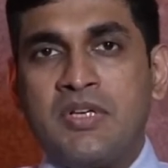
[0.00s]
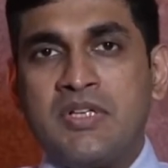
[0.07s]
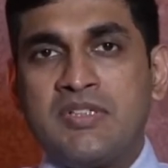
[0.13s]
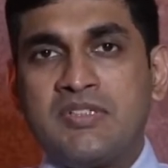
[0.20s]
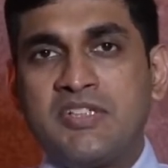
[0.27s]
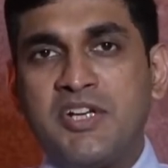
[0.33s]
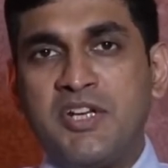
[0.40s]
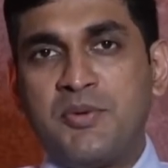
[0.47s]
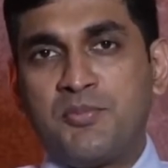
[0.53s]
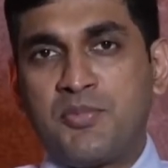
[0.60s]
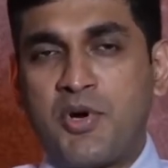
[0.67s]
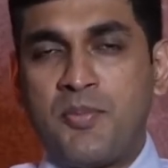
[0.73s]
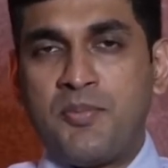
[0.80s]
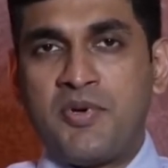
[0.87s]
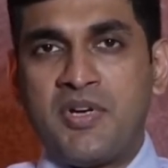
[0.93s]
sitting
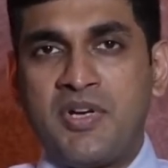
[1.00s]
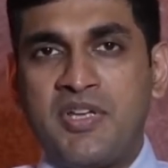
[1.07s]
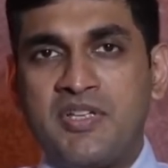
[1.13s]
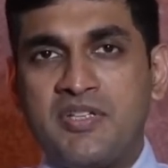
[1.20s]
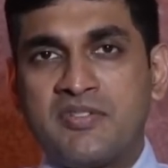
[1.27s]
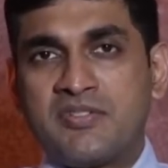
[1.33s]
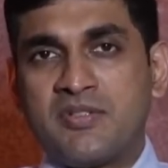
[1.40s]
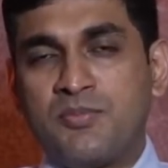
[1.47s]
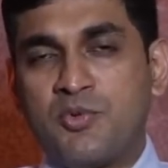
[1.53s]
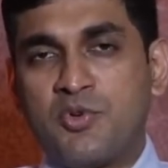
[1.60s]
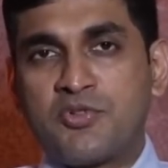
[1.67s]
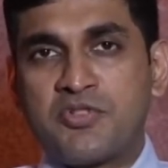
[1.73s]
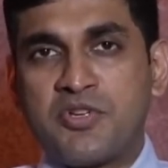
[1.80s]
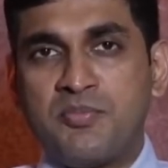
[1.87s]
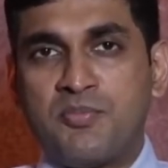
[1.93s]
properly is the
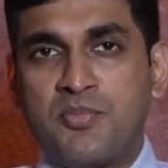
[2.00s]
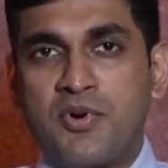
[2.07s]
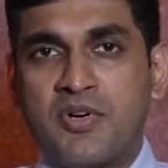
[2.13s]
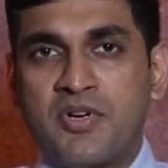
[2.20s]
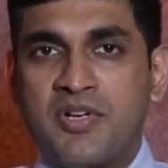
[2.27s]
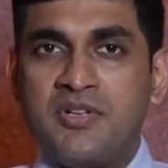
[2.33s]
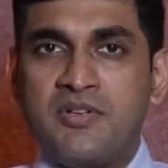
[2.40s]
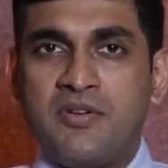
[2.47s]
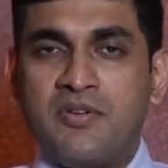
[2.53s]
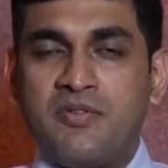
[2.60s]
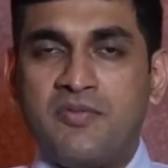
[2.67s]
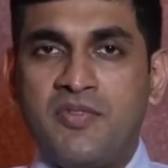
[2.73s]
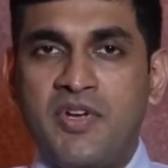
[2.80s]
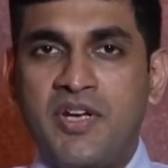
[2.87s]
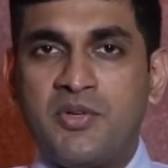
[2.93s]
most important
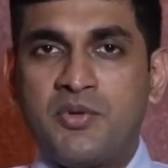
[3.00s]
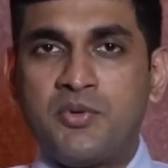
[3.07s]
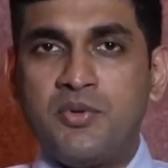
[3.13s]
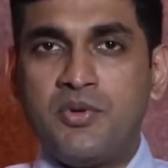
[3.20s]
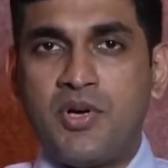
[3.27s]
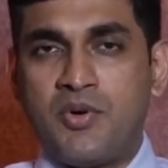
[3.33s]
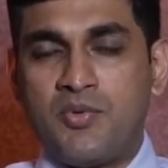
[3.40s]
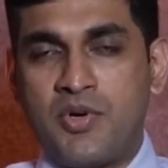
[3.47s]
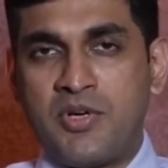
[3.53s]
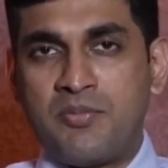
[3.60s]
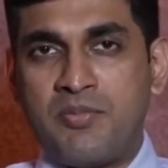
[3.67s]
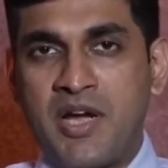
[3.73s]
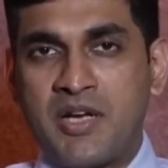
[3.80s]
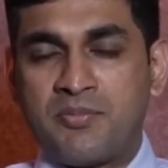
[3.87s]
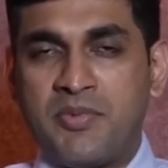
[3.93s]
way to avoid
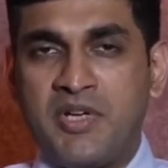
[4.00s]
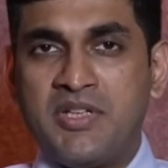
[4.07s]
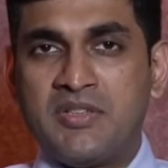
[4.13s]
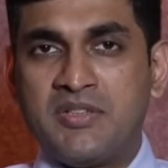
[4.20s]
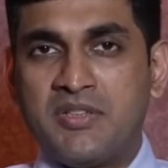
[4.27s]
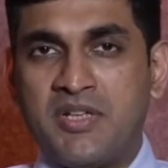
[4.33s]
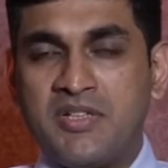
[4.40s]
back pain,